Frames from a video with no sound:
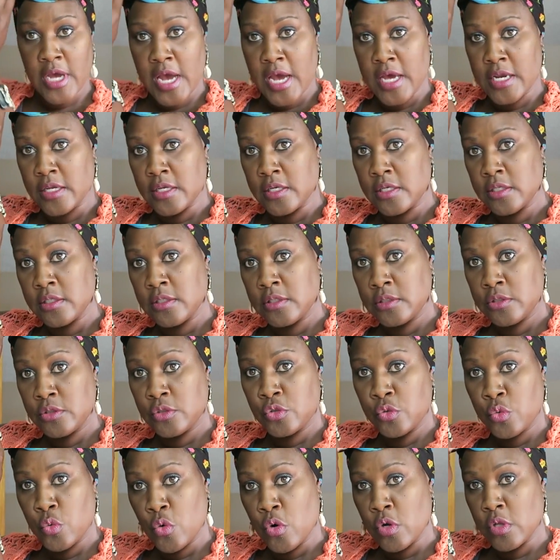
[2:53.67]
kind of
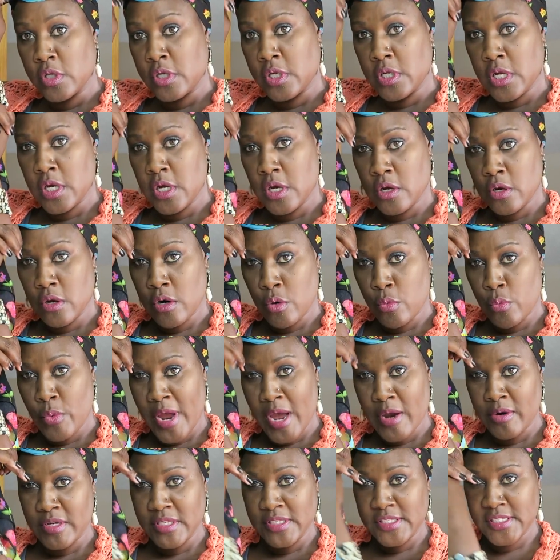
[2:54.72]
twirling
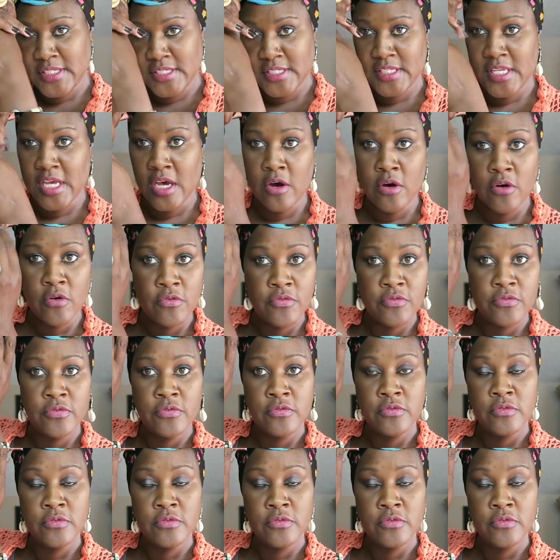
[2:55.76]
around itself